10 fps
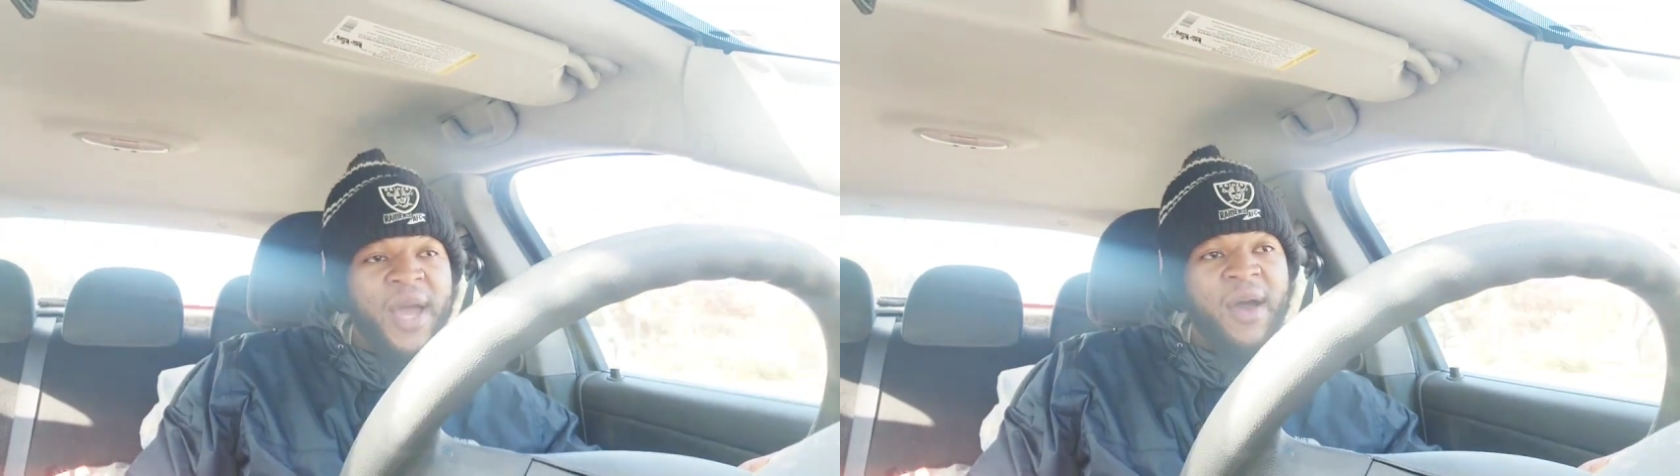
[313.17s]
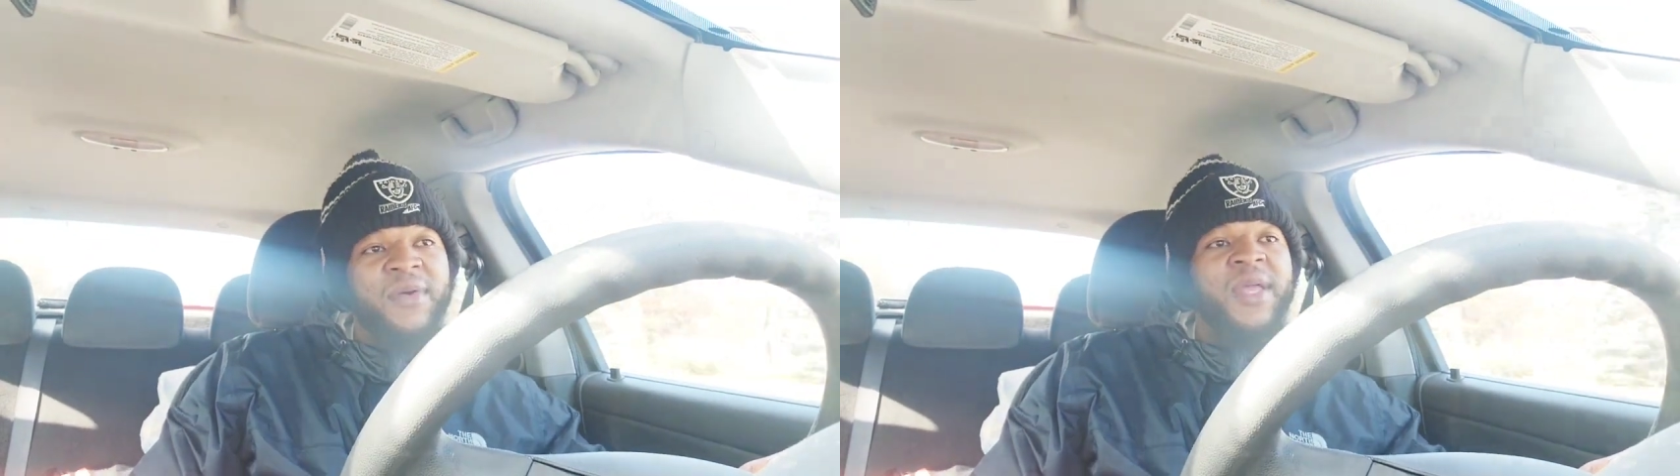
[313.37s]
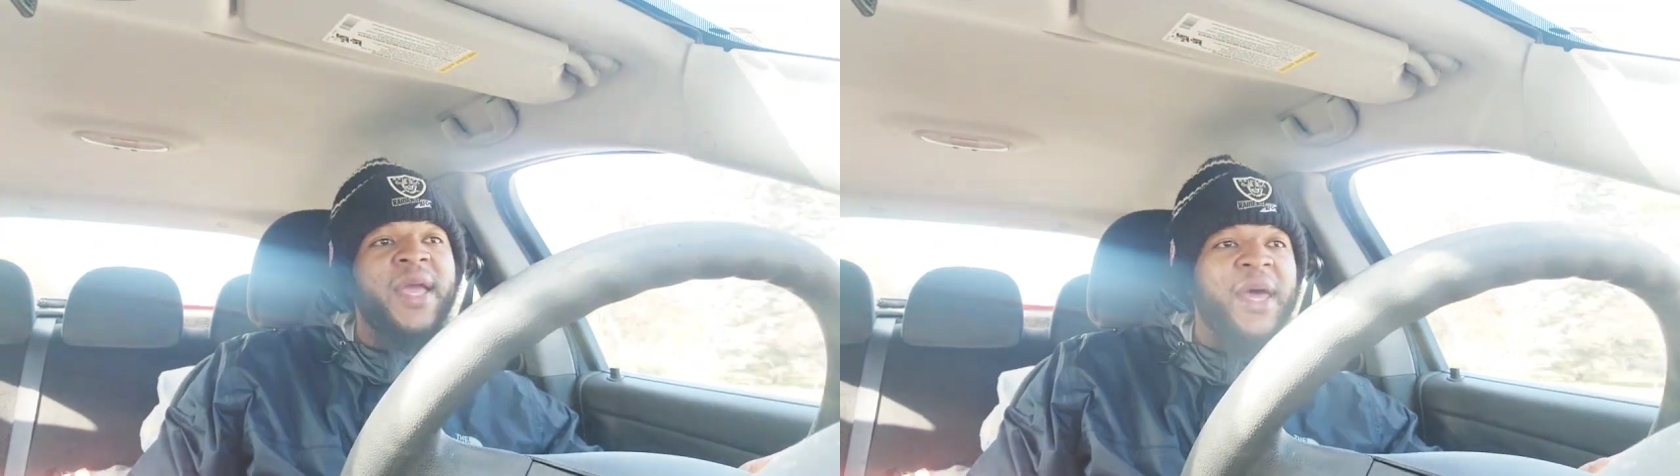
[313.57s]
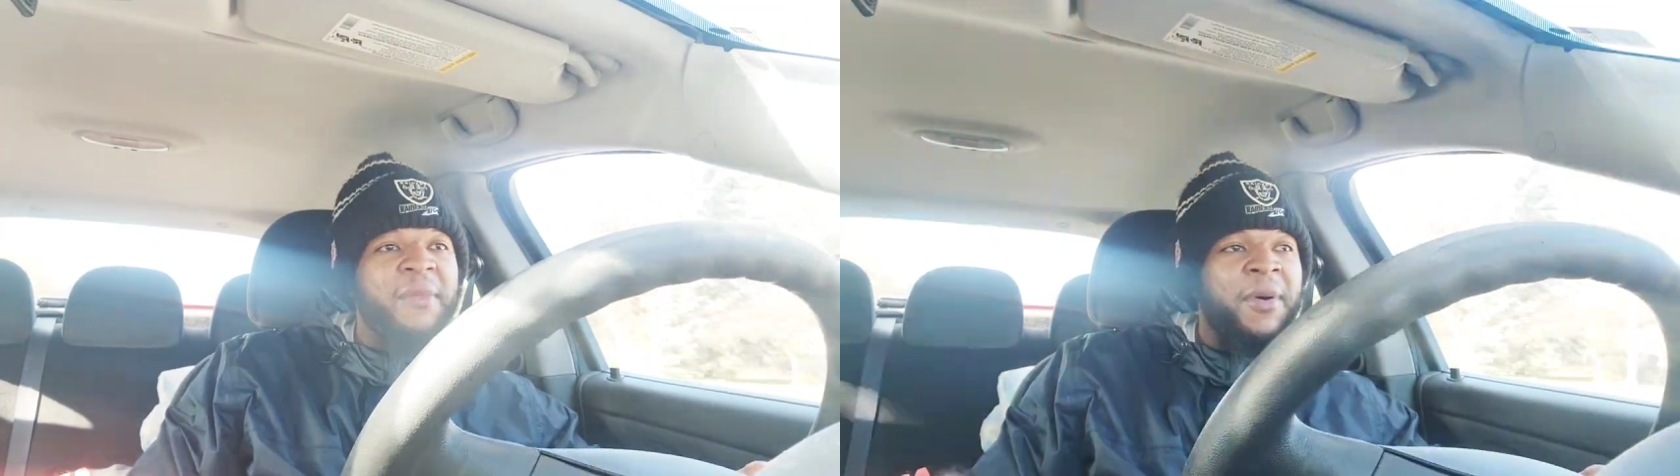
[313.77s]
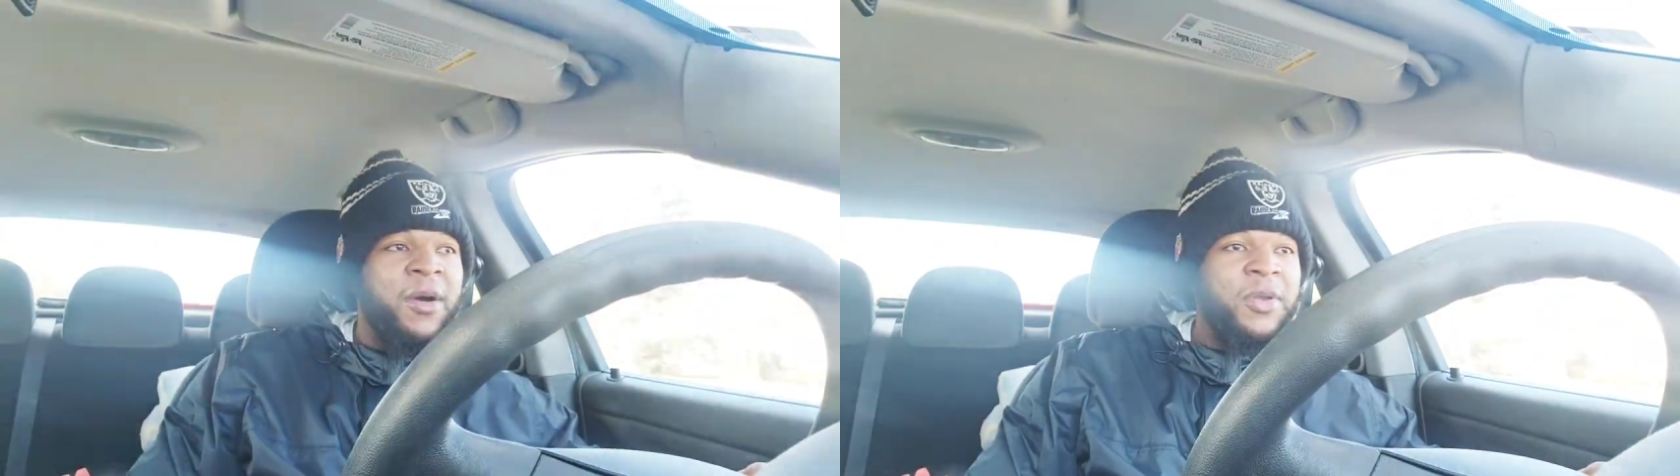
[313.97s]
Now, he
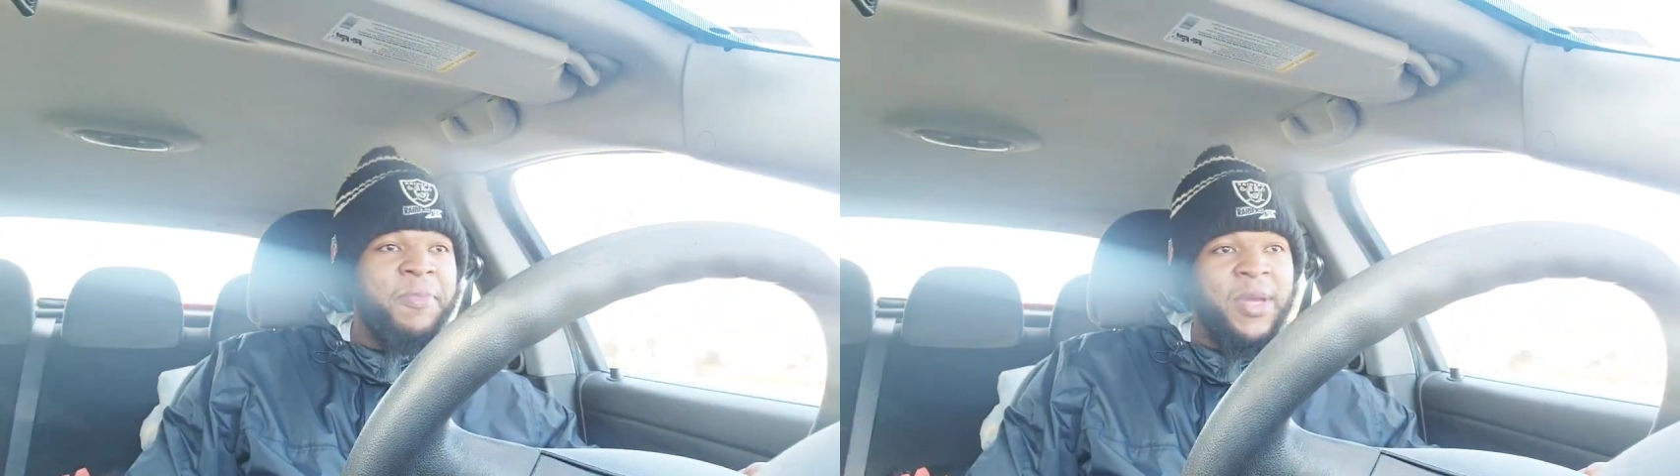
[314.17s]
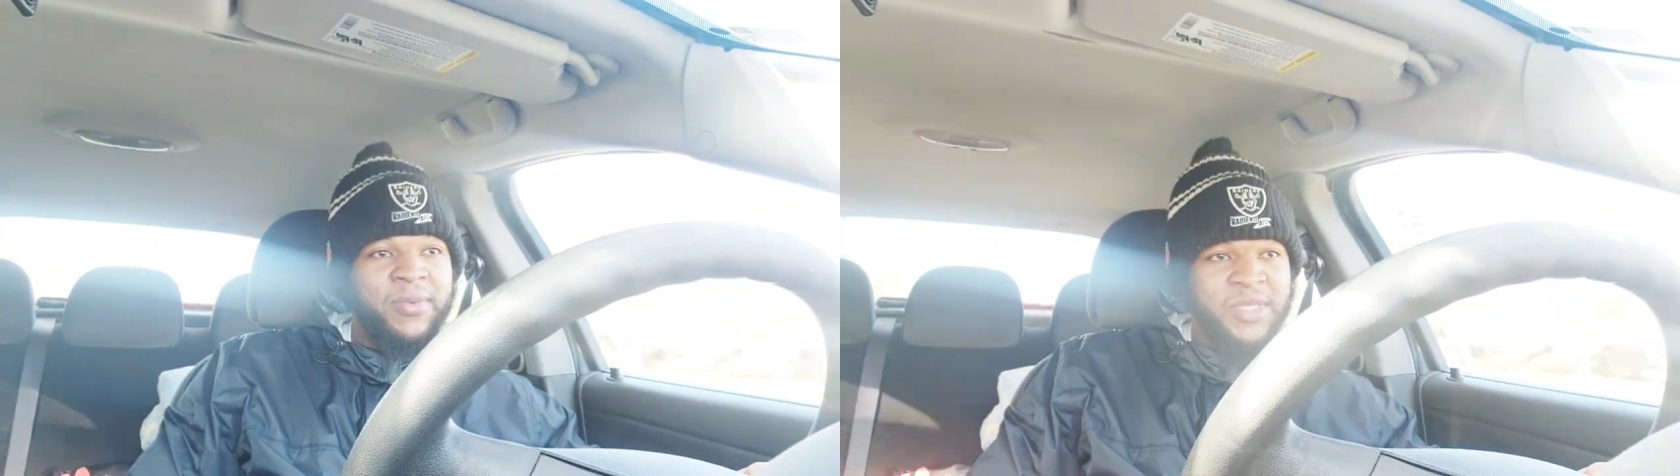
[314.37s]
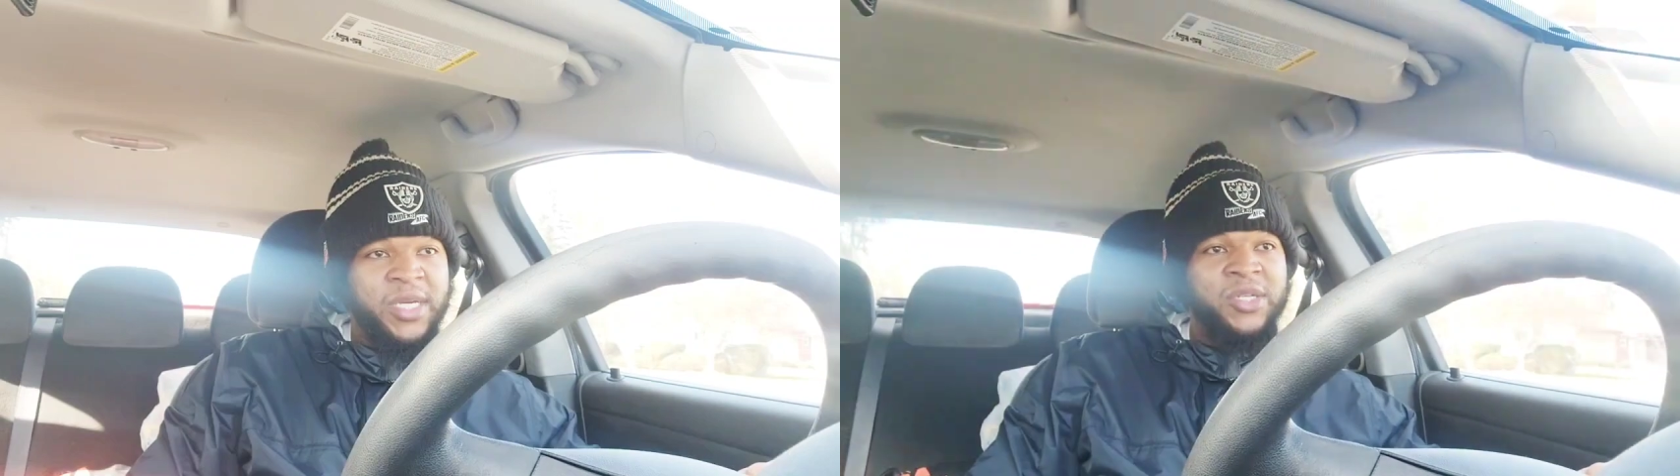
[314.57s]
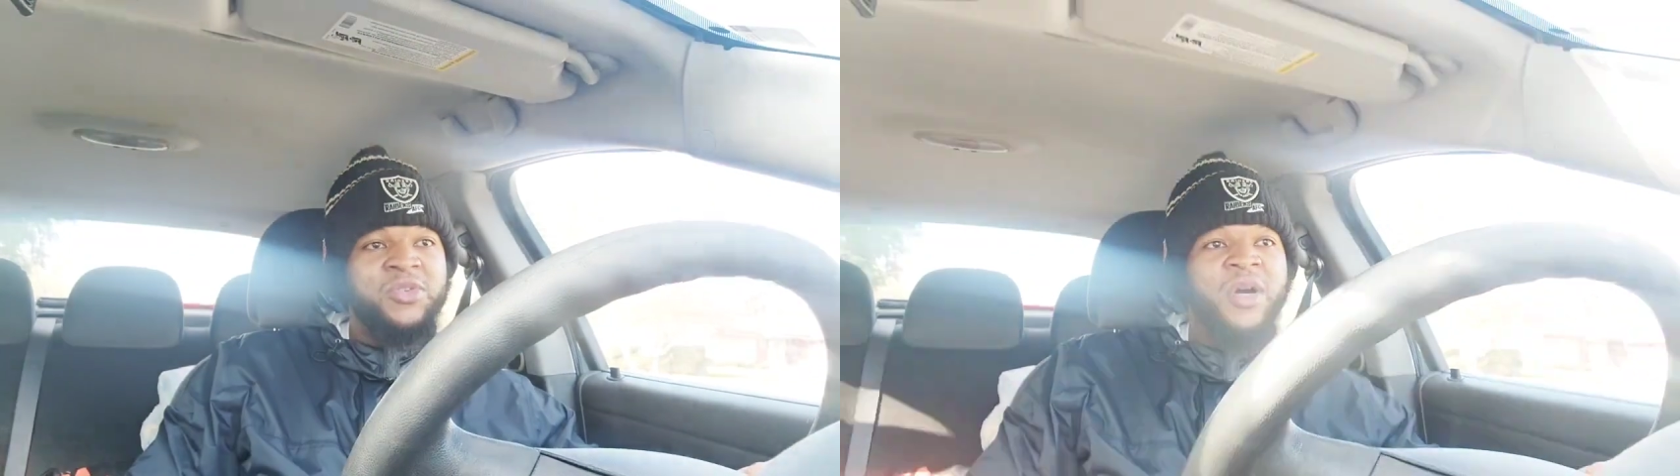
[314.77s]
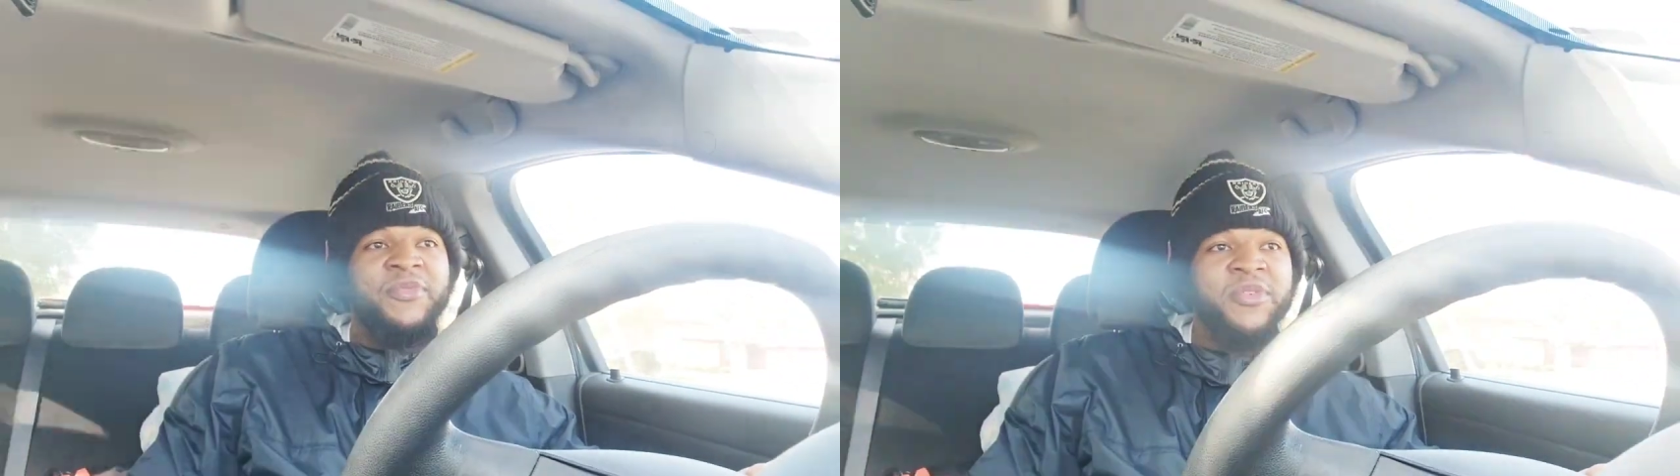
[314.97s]
had a bone to pick with
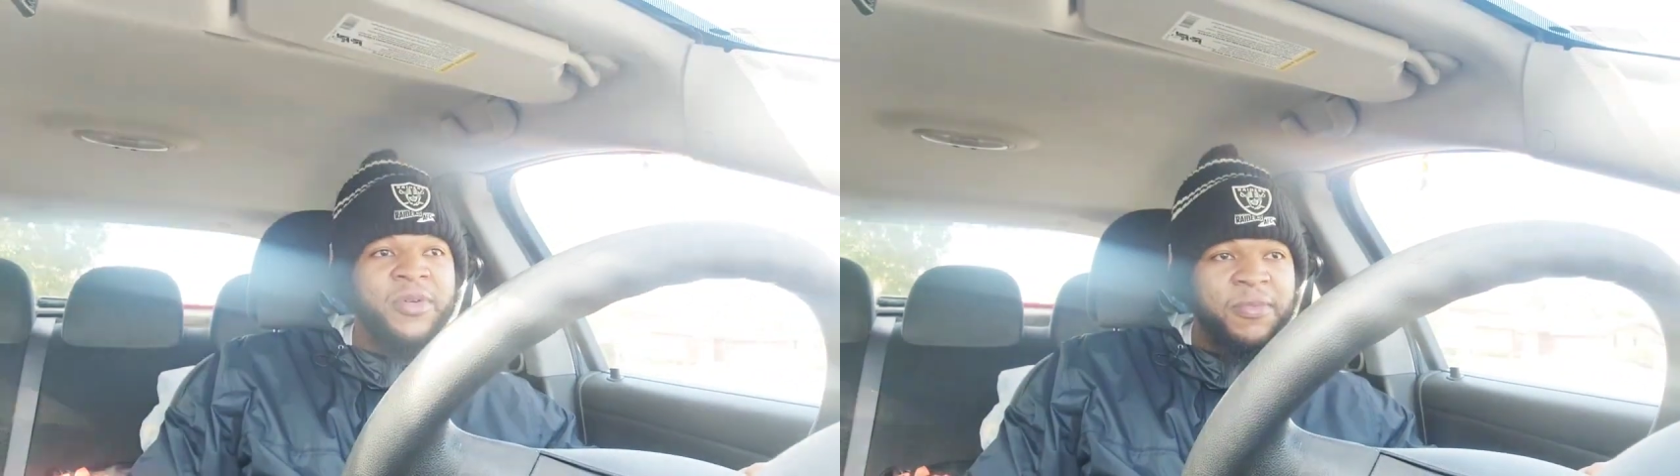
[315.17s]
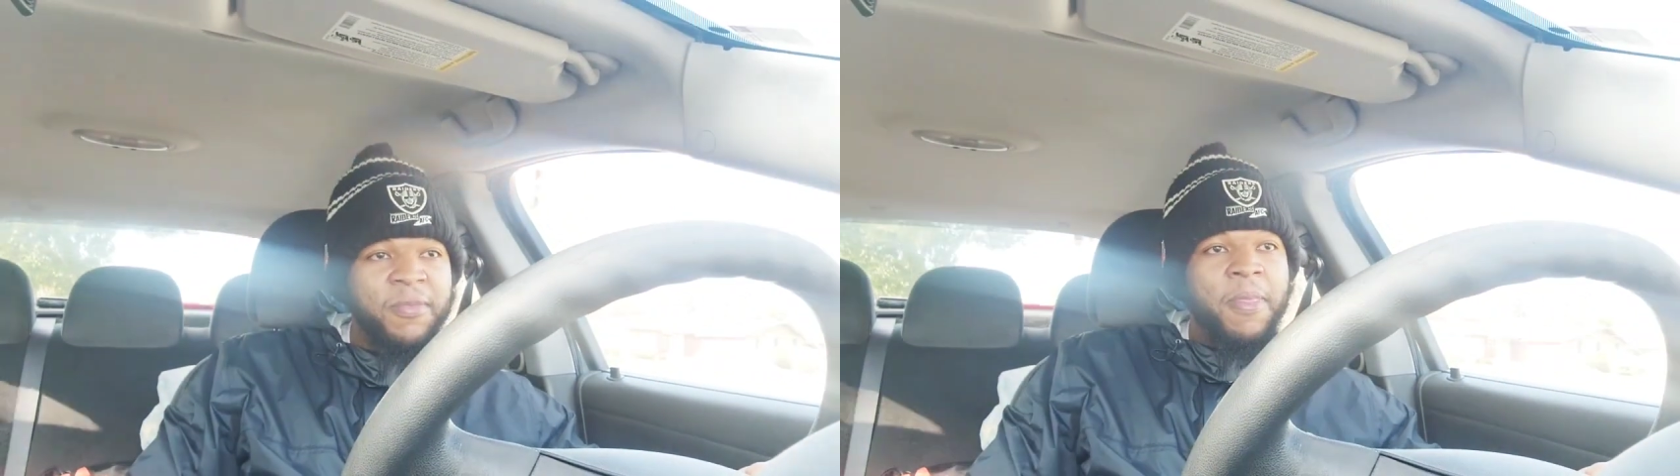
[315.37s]
Terrence Crawford